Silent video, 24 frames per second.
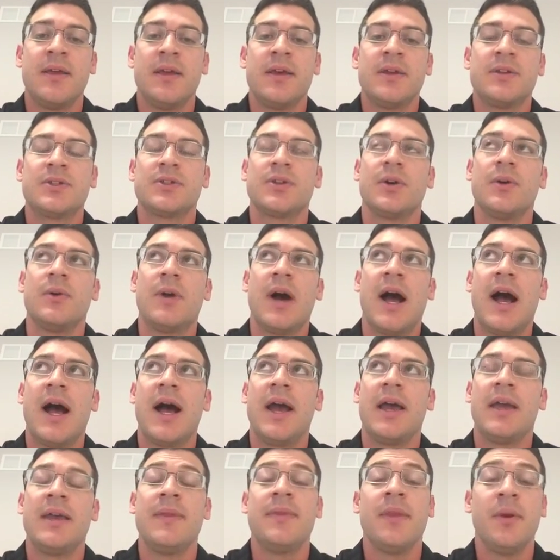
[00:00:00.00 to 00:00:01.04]
So
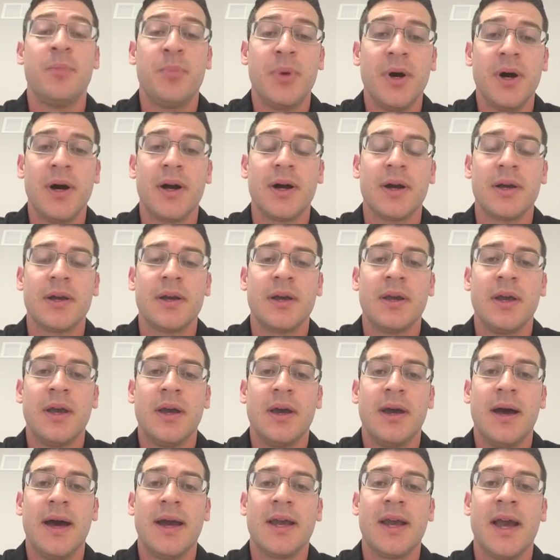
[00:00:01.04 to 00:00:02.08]
in the book,
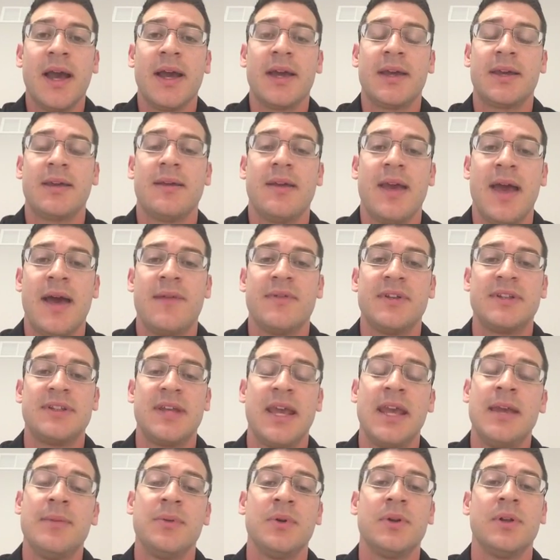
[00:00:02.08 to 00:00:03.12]
I, I have a
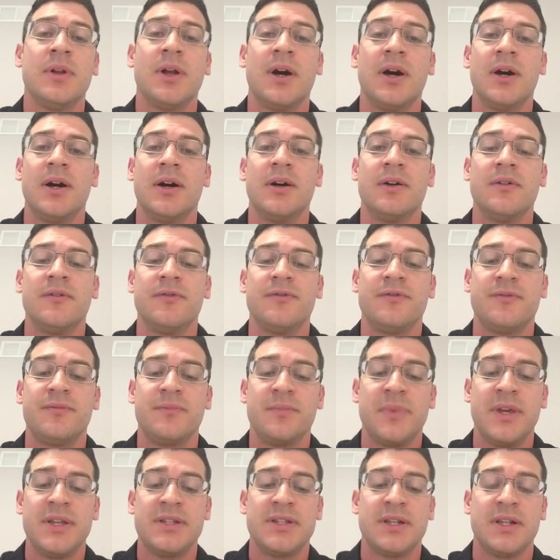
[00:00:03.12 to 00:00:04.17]
table of
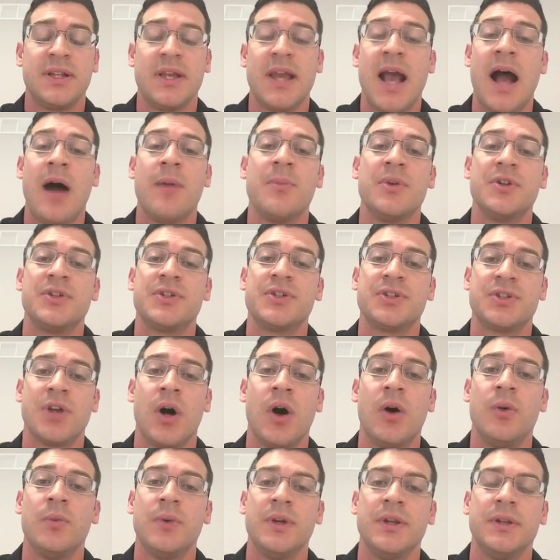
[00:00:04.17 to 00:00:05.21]
basically how much
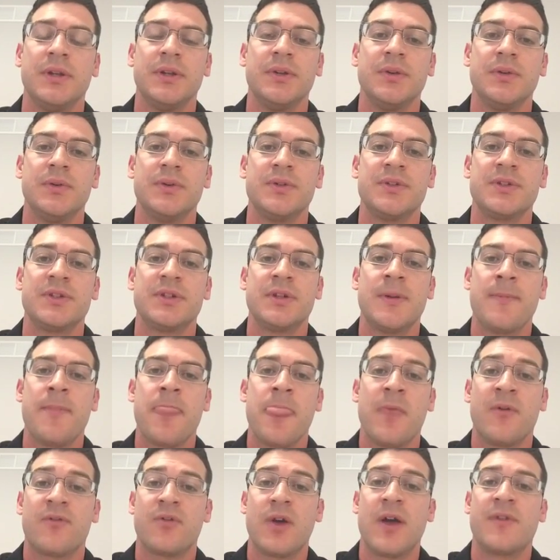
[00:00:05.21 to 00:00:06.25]
salt we lose
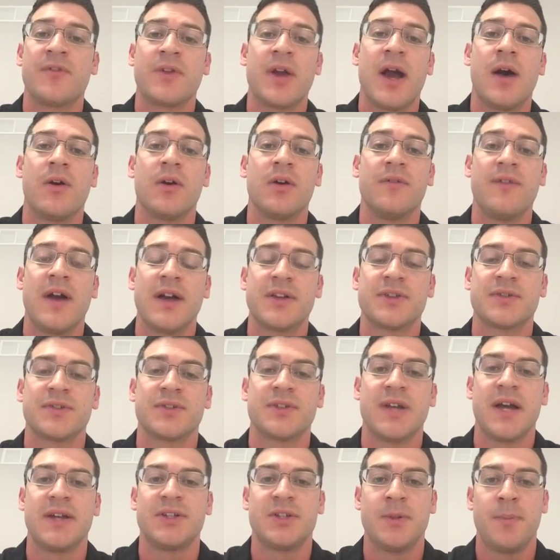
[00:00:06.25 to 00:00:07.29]
for every hour of
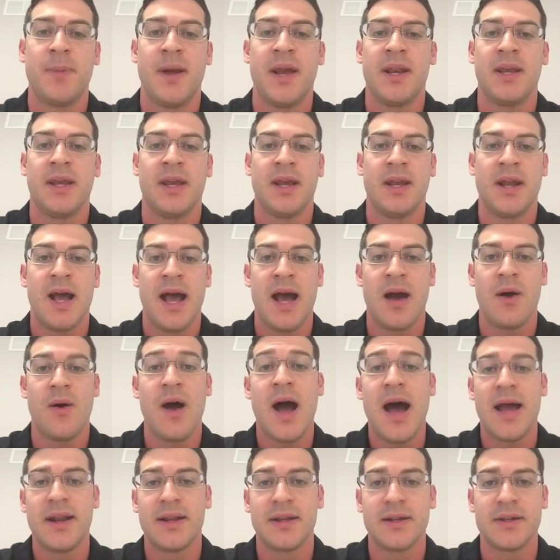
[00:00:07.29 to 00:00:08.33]
exercise, depending on how
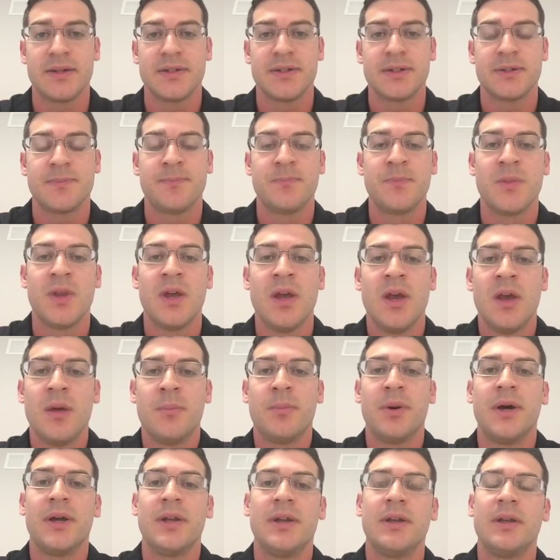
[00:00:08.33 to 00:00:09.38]
hot it is.
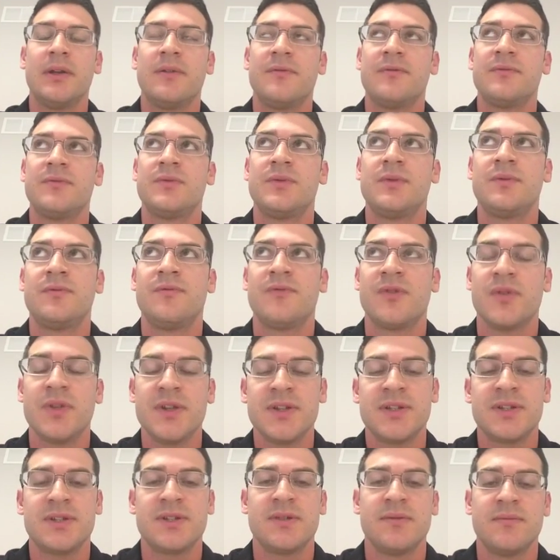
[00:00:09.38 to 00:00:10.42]
But for
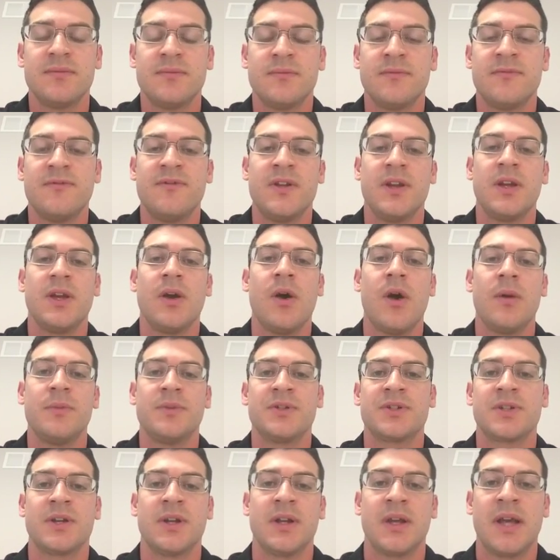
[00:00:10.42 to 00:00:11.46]
this video, I'm
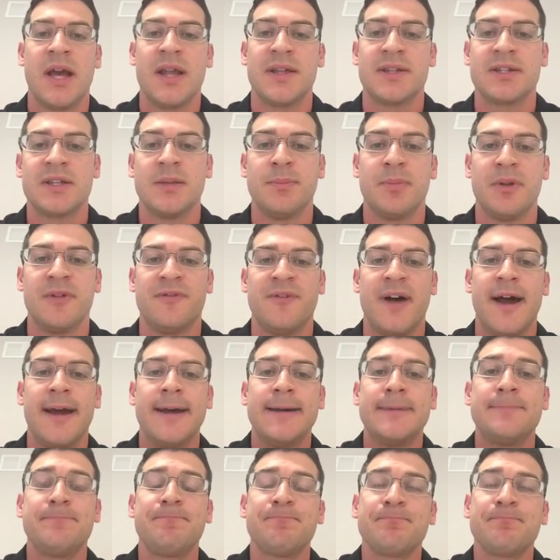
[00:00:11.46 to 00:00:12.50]
just going to kind of simplify it